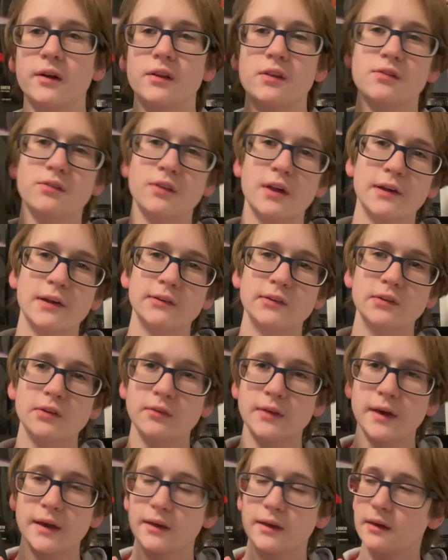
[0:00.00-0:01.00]
This lasted to
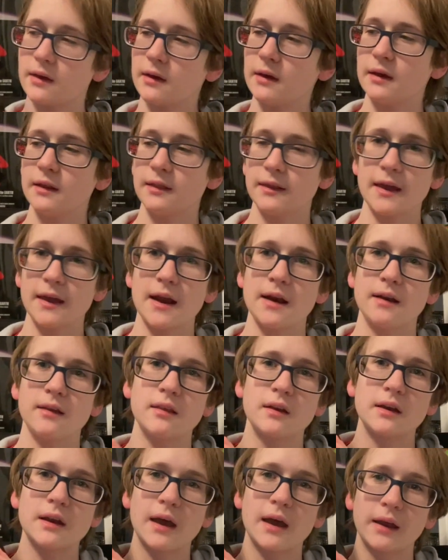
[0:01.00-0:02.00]
like the end of
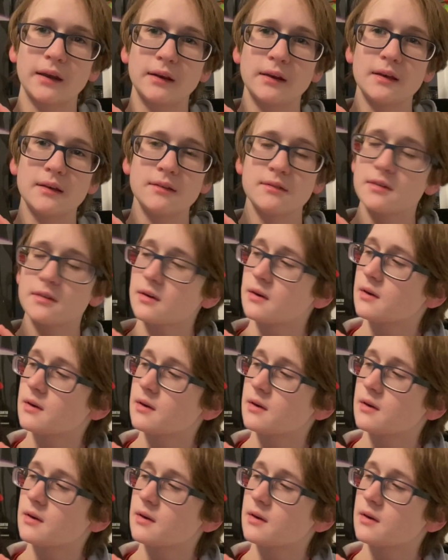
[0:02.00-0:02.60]
the 90s.